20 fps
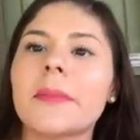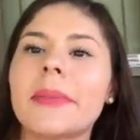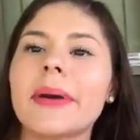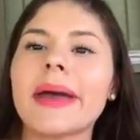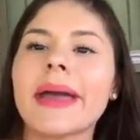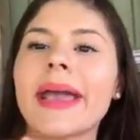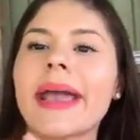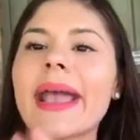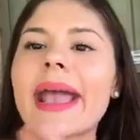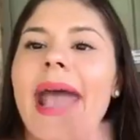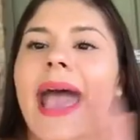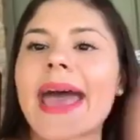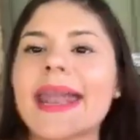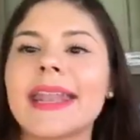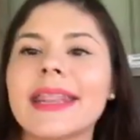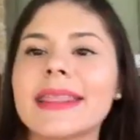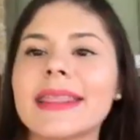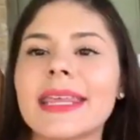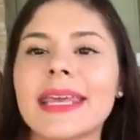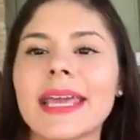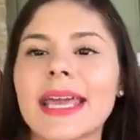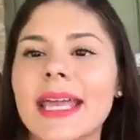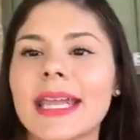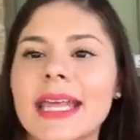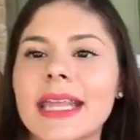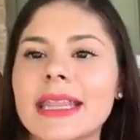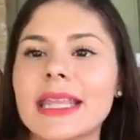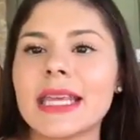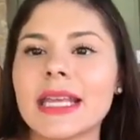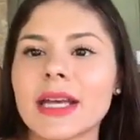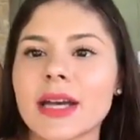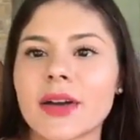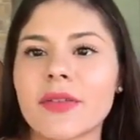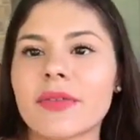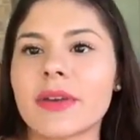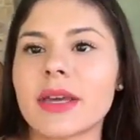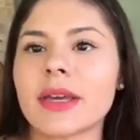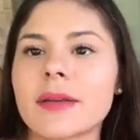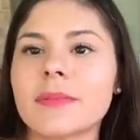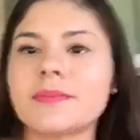But I didn't think anything
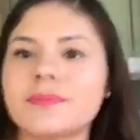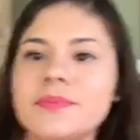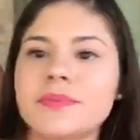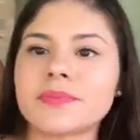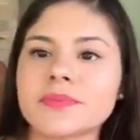of it.